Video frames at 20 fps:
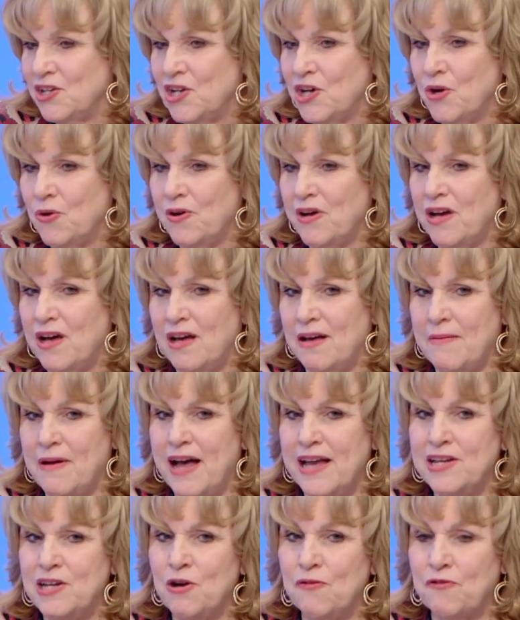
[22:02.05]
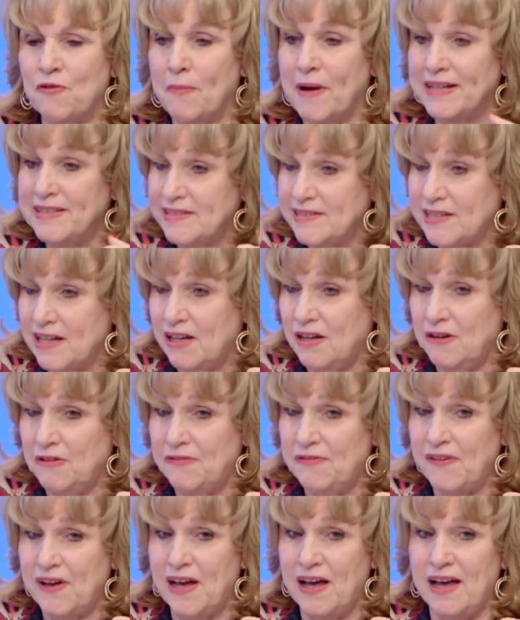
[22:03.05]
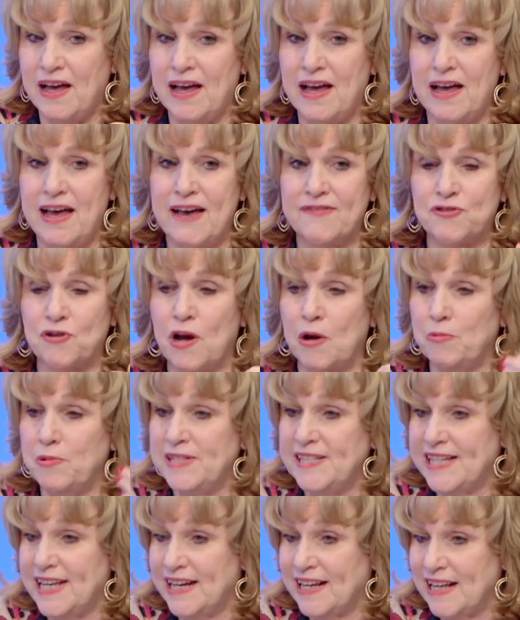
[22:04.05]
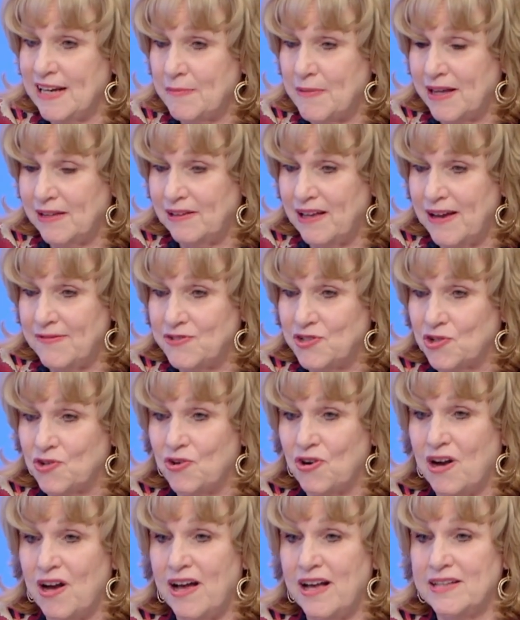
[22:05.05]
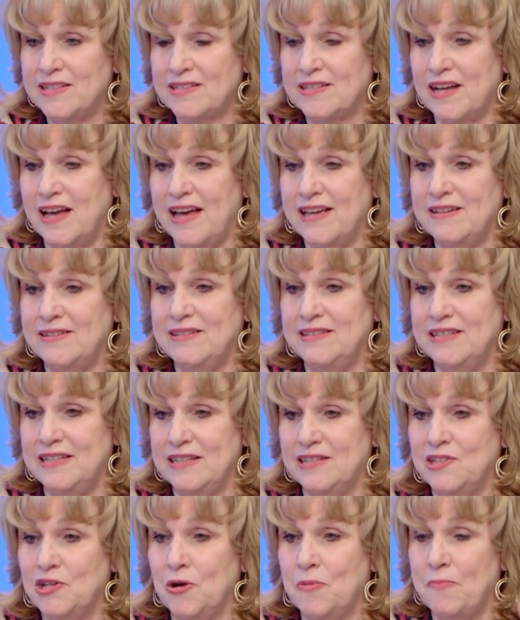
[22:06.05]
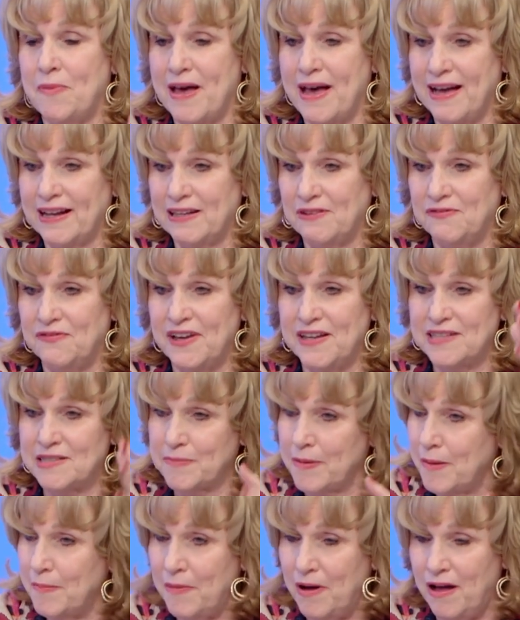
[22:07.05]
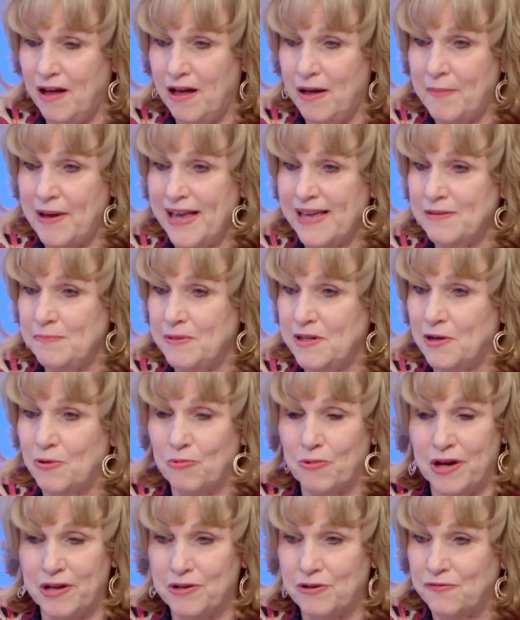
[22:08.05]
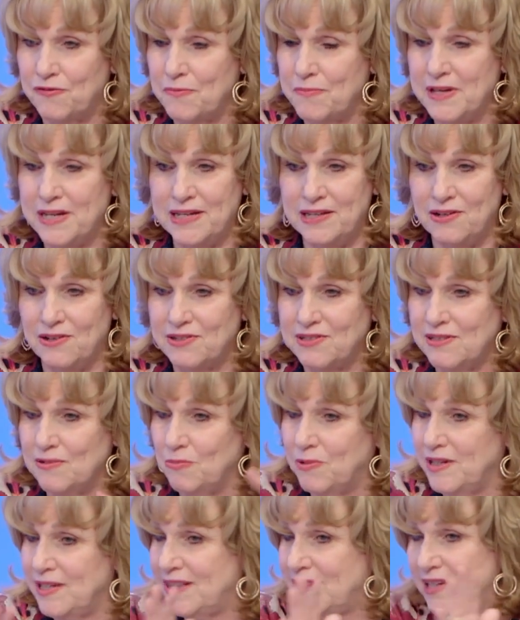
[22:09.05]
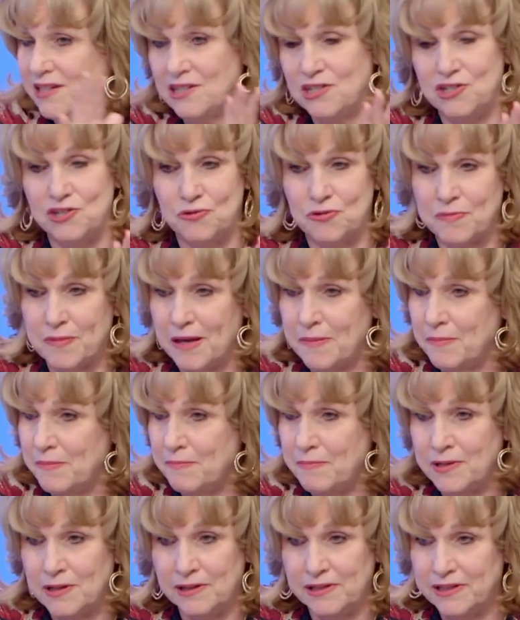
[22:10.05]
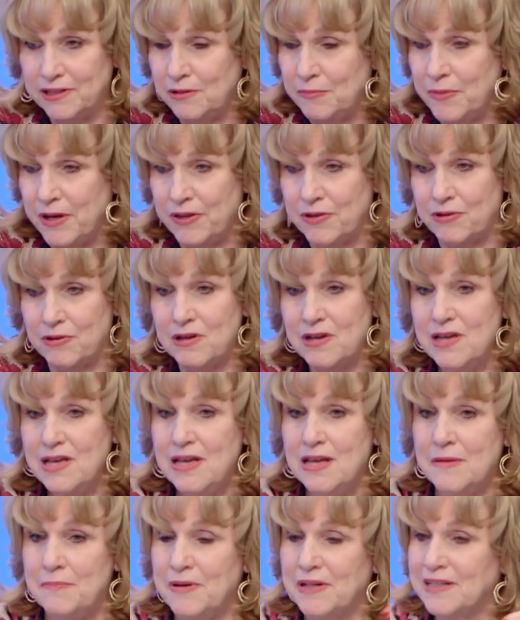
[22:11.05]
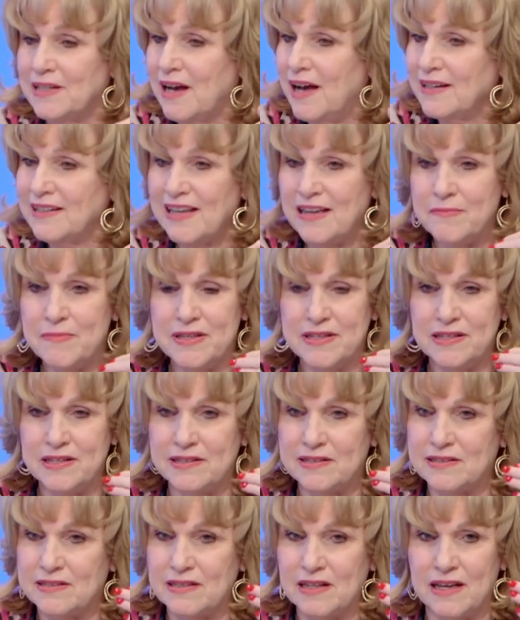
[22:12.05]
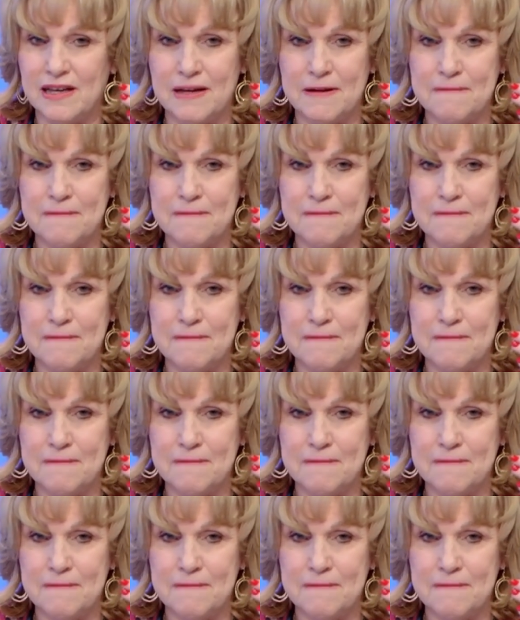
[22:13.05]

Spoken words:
I know for myself, after I rededicated my life to Christ, I did go back and face my mom. I had been a runner for many years, didn't want anything to do with my mentally ill mother, but God gave me this